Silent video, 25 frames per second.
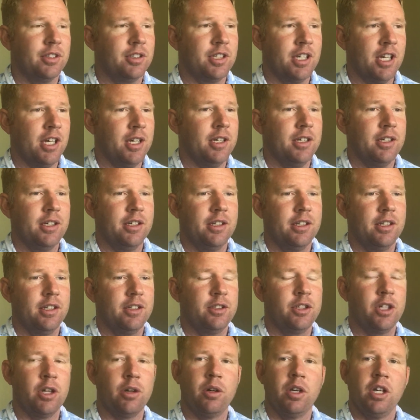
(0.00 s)
okay.
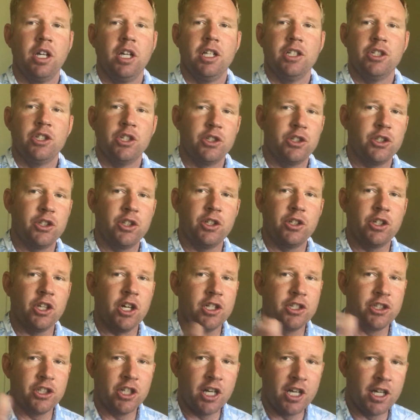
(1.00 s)
So just to
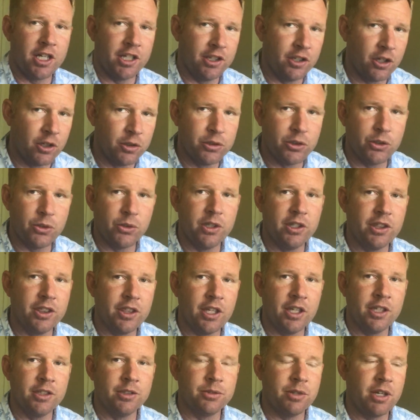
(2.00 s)
touch on those three
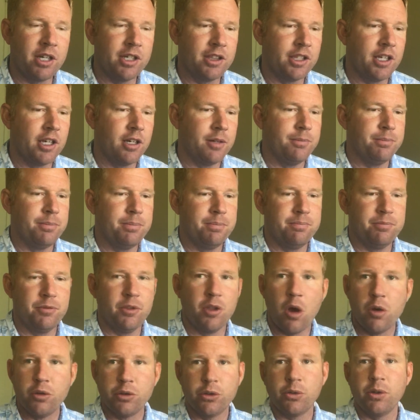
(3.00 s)
things right there,
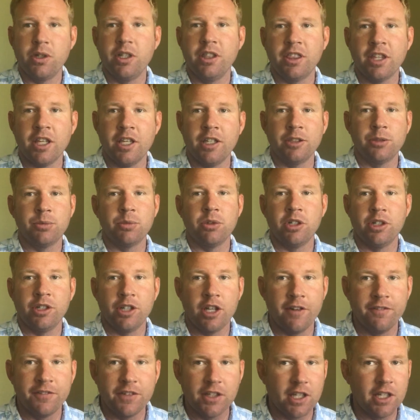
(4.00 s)
those three things were
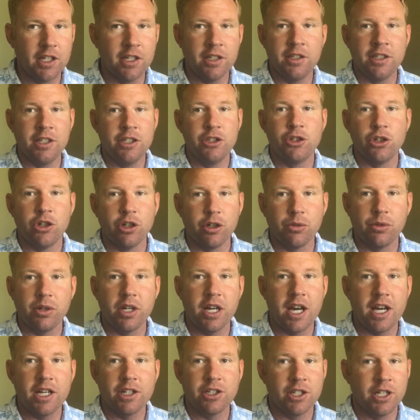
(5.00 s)
enough to get a knee-jerk
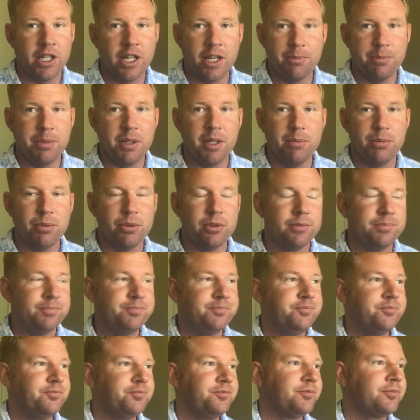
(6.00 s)
reaction out of people
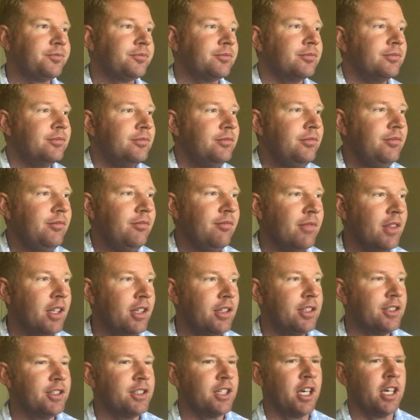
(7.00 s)

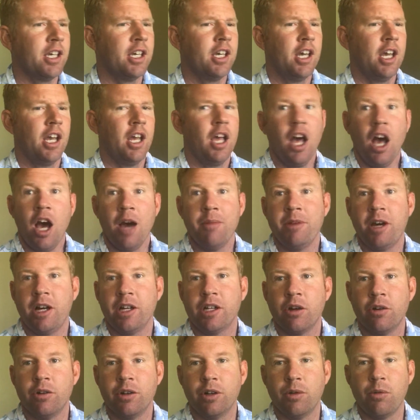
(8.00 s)
to say, I'm
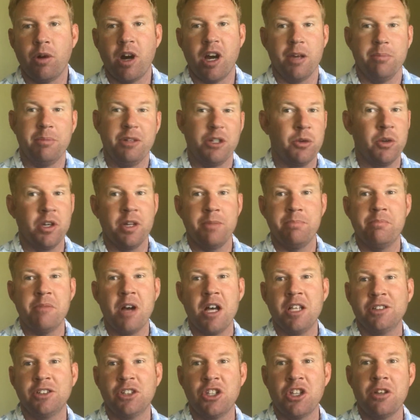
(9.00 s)
not going to Hawaii. Between
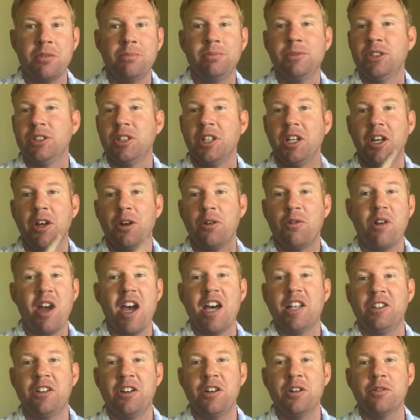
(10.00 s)
Muslims,
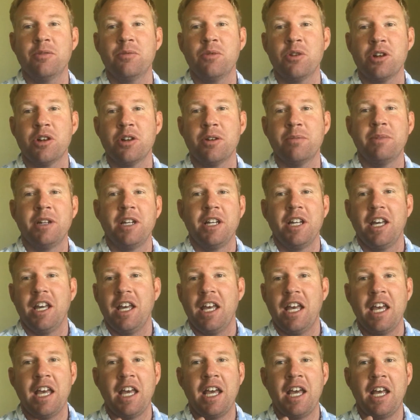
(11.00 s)
rat lungworm,
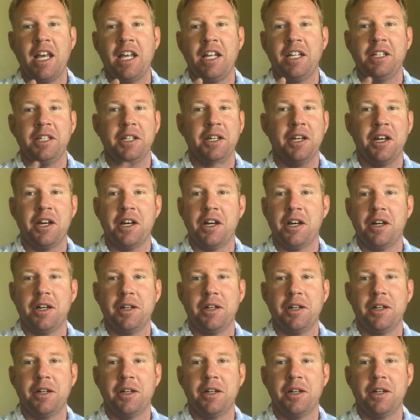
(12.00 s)
and